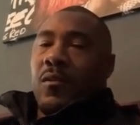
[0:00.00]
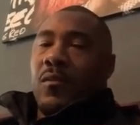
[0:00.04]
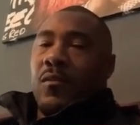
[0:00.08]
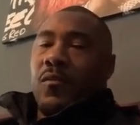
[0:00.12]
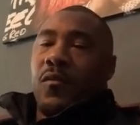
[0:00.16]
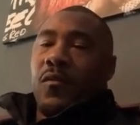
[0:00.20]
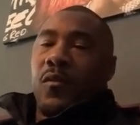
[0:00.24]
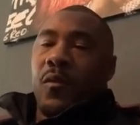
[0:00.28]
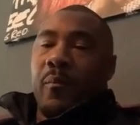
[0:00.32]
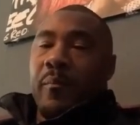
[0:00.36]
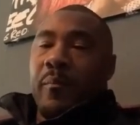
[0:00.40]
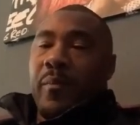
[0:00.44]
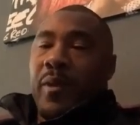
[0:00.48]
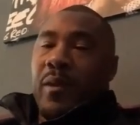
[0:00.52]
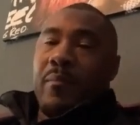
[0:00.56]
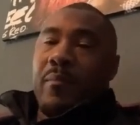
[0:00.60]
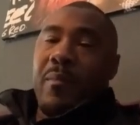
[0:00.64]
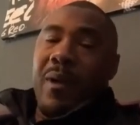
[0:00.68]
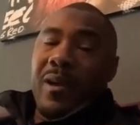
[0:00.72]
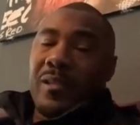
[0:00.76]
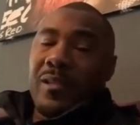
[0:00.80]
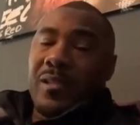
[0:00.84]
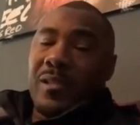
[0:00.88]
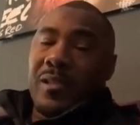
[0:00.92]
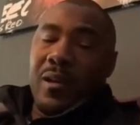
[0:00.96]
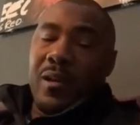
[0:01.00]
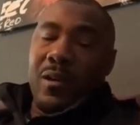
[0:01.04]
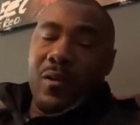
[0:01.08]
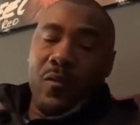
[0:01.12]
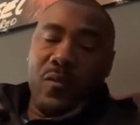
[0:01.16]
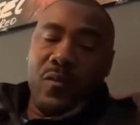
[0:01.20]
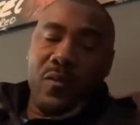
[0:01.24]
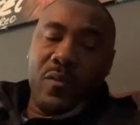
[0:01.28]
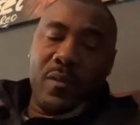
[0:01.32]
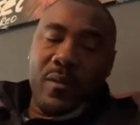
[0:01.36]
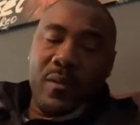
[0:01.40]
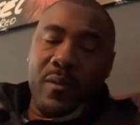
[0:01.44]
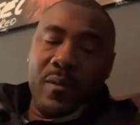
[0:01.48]
For me
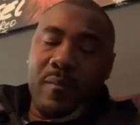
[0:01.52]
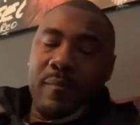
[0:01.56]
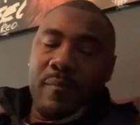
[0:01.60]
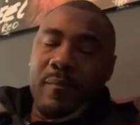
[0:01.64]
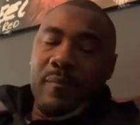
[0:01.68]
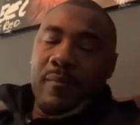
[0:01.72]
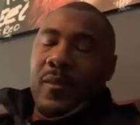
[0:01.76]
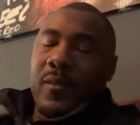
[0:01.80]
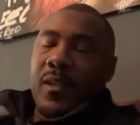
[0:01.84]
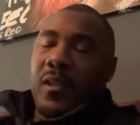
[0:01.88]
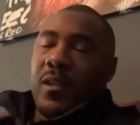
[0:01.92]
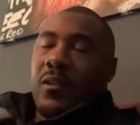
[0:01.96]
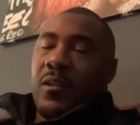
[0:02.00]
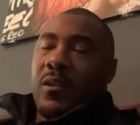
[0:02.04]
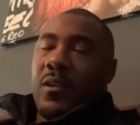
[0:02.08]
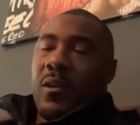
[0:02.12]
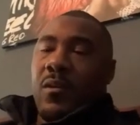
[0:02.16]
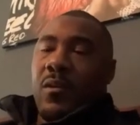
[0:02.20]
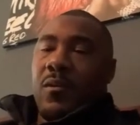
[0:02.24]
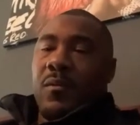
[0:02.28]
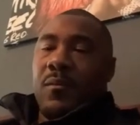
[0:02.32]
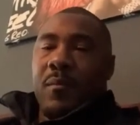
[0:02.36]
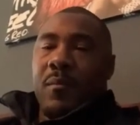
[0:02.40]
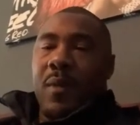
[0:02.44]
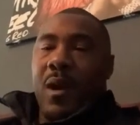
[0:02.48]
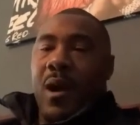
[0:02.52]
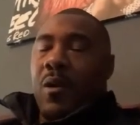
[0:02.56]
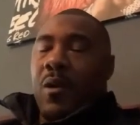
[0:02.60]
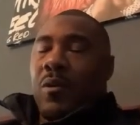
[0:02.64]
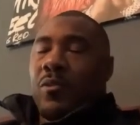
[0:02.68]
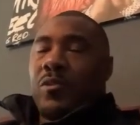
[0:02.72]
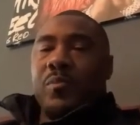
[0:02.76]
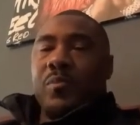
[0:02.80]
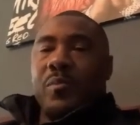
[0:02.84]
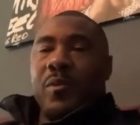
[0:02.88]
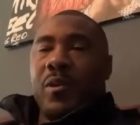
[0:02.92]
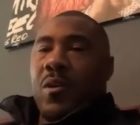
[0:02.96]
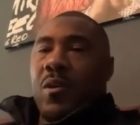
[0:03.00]
myself, my
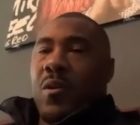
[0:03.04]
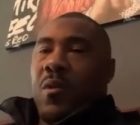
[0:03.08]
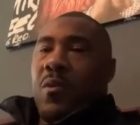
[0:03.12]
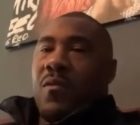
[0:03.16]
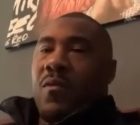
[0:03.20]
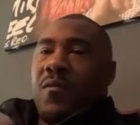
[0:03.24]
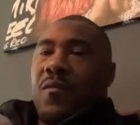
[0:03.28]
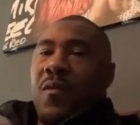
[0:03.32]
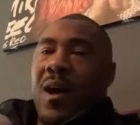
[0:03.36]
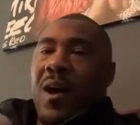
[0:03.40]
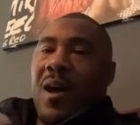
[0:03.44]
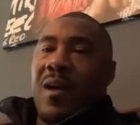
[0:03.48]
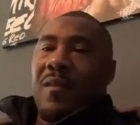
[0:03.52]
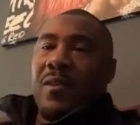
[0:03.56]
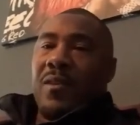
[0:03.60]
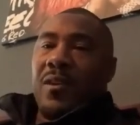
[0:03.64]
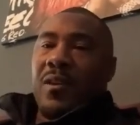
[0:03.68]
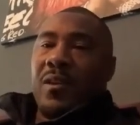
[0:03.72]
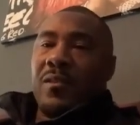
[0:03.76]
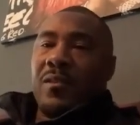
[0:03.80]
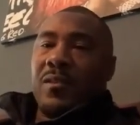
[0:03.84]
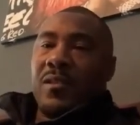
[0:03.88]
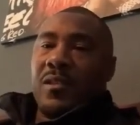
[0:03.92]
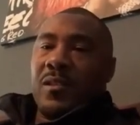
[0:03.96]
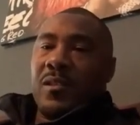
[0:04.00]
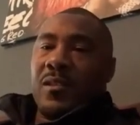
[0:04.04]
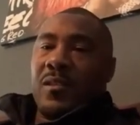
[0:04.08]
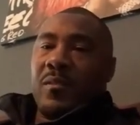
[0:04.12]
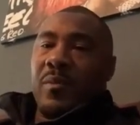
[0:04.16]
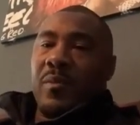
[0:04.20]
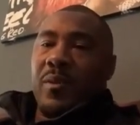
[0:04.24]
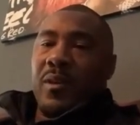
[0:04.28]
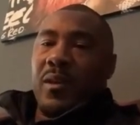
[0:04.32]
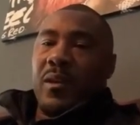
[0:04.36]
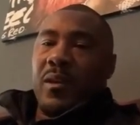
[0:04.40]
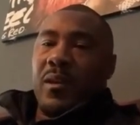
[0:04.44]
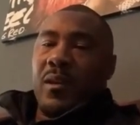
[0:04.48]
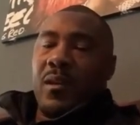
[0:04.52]
ultimate goal in 5 years is to
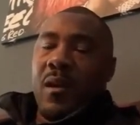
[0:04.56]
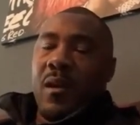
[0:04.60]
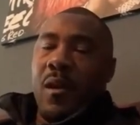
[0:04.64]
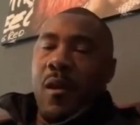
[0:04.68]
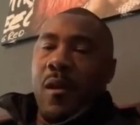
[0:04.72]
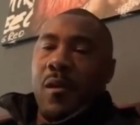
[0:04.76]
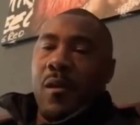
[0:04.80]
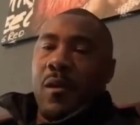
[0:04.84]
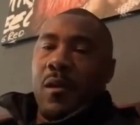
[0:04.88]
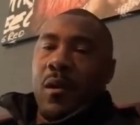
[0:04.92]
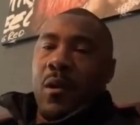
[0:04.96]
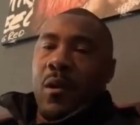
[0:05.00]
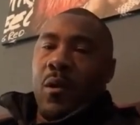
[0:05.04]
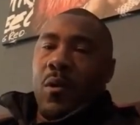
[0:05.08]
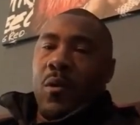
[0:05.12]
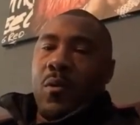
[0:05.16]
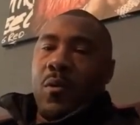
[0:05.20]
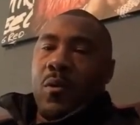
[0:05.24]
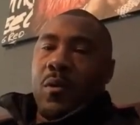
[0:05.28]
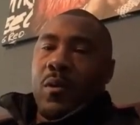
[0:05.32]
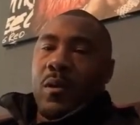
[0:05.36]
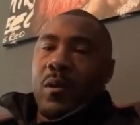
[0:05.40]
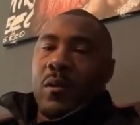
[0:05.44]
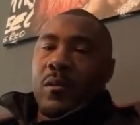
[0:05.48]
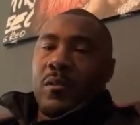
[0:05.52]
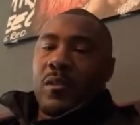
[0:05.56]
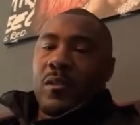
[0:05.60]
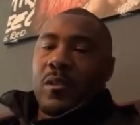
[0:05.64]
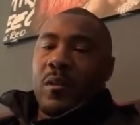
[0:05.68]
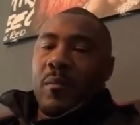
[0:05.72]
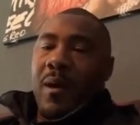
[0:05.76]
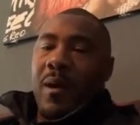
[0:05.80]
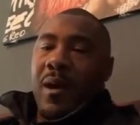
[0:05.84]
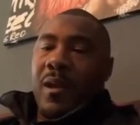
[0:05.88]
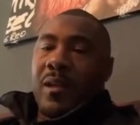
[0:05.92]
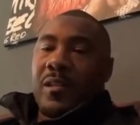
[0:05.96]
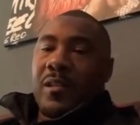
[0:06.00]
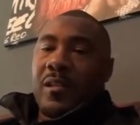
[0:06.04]
be on
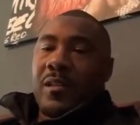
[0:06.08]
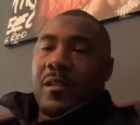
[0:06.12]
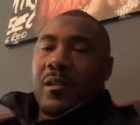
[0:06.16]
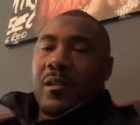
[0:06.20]
somebody's